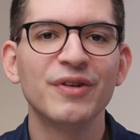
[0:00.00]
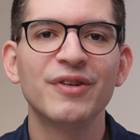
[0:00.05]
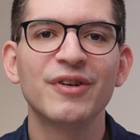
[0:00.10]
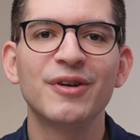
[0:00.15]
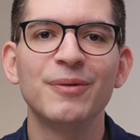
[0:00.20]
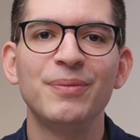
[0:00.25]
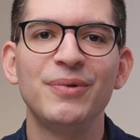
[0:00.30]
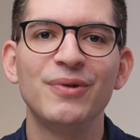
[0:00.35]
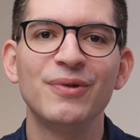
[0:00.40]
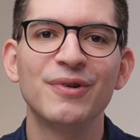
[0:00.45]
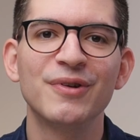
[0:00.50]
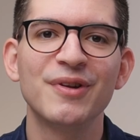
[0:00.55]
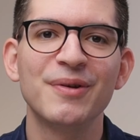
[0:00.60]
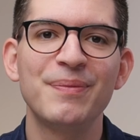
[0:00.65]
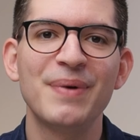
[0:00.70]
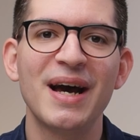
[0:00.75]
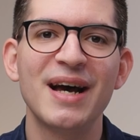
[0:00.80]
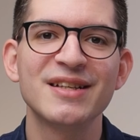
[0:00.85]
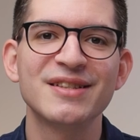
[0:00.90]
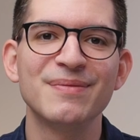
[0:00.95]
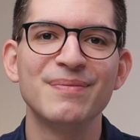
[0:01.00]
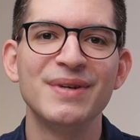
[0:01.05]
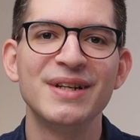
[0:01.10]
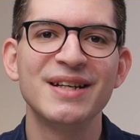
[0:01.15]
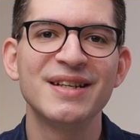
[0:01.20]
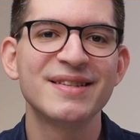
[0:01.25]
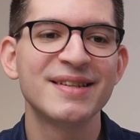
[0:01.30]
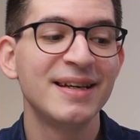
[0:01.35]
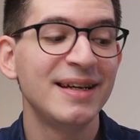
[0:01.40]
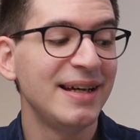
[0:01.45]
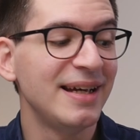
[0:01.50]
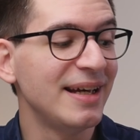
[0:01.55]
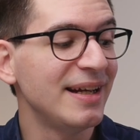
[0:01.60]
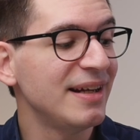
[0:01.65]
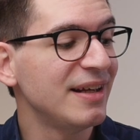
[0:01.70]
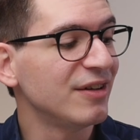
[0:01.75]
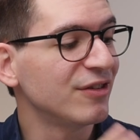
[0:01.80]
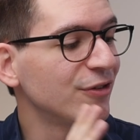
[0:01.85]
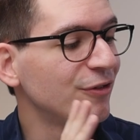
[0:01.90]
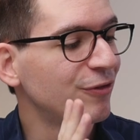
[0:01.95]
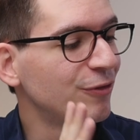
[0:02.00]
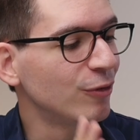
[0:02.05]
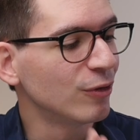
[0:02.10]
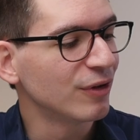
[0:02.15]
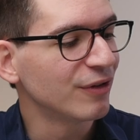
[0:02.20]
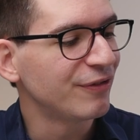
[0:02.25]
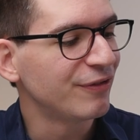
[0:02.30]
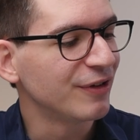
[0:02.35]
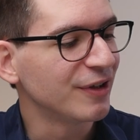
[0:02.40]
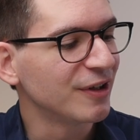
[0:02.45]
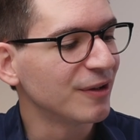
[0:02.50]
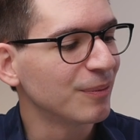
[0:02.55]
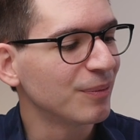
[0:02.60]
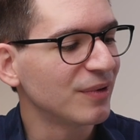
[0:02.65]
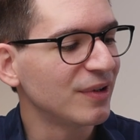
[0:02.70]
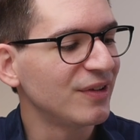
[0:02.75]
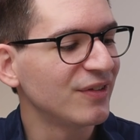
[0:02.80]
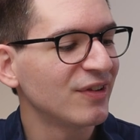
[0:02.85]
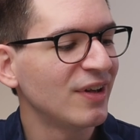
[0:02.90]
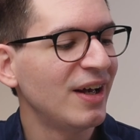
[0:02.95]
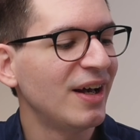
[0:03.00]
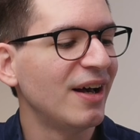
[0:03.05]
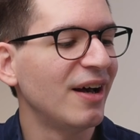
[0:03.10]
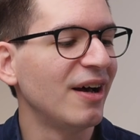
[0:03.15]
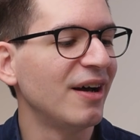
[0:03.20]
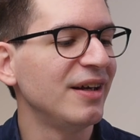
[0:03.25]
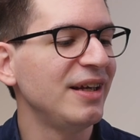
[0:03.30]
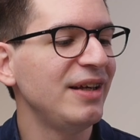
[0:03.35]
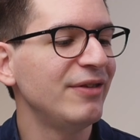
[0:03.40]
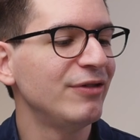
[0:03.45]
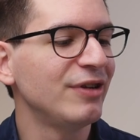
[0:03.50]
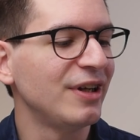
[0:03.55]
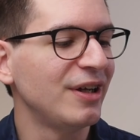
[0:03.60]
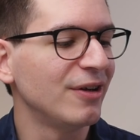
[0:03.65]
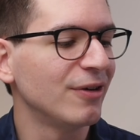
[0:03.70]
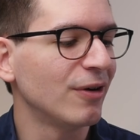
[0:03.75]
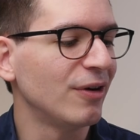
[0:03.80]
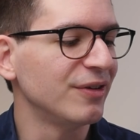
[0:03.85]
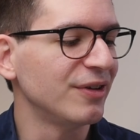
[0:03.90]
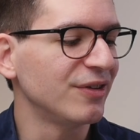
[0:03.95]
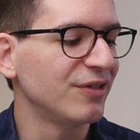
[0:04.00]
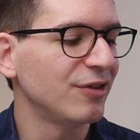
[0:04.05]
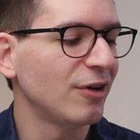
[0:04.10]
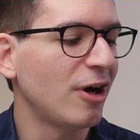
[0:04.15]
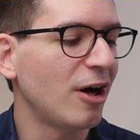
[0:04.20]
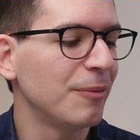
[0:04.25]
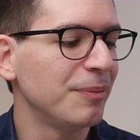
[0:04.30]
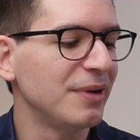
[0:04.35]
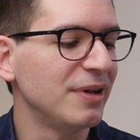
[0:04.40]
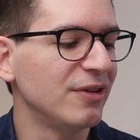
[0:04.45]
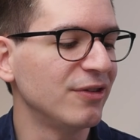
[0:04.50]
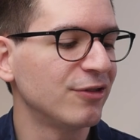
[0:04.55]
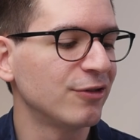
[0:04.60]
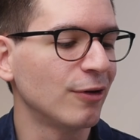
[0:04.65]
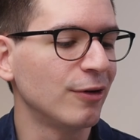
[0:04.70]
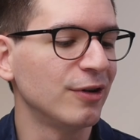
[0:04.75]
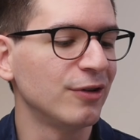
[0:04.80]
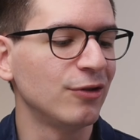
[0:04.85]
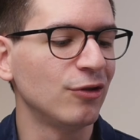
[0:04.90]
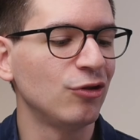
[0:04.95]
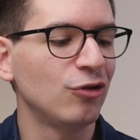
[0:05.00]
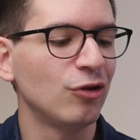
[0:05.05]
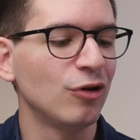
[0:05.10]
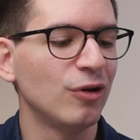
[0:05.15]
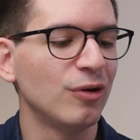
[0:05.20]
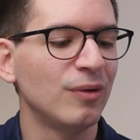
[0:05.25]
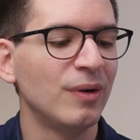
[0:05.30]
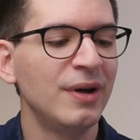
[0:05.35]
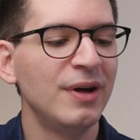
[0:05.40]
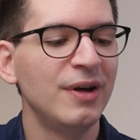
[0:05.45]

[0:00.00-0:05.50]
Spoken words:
the computer the past minutes, it is full of fingerprints. Even here on the top, it is starting to show.